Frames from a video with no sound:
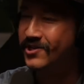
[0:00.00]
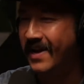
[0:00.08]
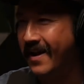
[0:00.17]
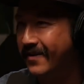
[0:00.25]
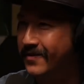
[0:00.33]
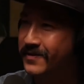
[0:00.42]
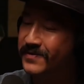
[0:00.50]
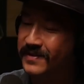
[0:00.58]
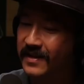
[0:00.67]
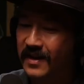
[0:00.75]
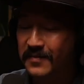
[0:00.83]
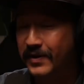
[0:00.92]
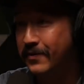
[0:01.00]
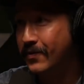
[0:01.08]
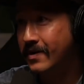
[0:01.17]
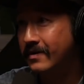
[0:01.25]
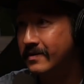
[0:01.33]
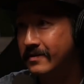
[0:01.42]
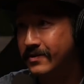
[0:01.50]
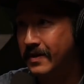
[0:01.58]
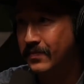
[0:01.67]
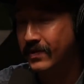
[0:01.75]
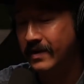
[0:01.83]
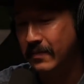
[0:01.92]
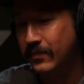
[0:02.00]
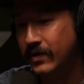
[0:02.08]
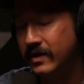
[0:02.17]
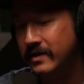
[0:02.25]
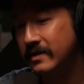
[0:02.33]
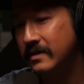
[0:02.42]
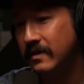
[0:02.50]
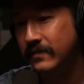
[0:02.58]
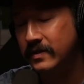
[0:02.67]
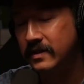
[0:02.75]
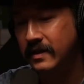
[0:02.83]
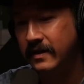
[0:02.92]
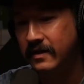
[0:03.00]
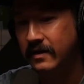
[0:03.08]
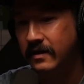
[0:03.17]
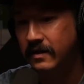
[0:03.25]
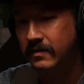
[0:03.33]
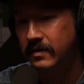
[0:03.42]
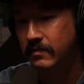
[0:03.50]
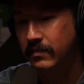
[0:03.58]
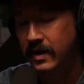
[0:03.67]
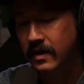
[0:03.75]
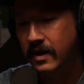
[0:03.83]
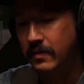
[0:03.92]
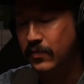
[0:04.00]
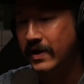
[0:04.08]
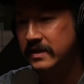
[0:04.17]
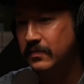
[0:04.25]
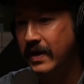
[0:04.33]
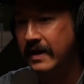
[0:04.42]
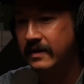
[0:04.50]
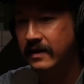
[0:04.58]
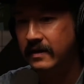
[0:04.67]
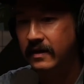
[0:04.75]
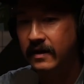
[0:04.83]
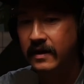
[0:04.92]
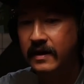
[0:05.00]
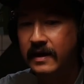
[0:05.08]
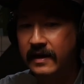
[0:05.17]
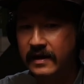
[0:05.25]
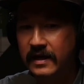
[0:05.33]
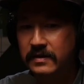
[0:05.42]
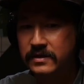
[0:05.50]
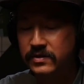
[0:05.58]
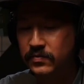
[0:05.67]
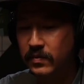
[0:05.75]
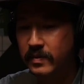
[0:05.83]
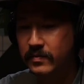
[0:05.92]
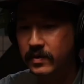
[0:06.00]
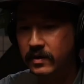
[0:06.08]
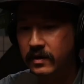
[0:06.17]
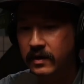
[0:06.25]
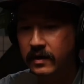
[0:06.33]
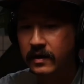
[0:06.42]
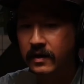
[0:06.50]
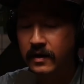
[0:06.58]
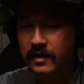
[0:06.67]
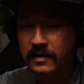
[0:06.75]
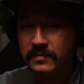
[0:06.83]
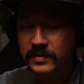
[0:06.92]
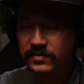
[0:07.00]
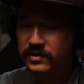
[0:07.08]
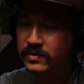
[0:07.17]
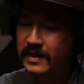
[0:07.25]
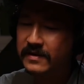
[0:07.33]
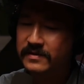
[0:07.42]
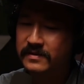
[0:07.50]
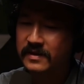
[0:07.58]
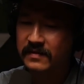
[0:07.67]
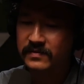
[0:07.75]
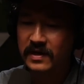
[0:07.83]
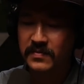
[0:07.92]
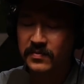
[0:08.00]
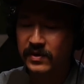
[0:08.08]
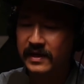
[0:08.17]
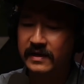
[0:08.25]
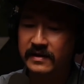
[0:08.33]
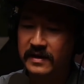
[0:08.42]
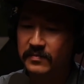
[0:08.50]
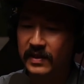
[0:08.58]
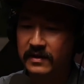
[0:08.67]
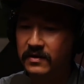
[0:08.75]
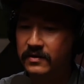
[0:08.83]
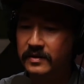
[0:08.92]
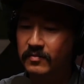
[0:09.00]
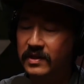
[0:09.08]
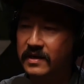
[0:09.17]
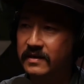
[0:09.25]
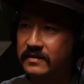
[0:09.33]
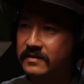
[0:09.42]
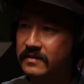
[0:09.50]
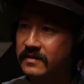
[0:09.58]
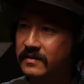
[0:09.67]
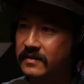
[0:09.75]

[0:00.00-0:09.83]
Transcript: the shadows, and but it worked. So I put I put all this stuff into like a a. a a press packet, and I just remember um, this was two thousand seven. I remember hitting up like all the blogs.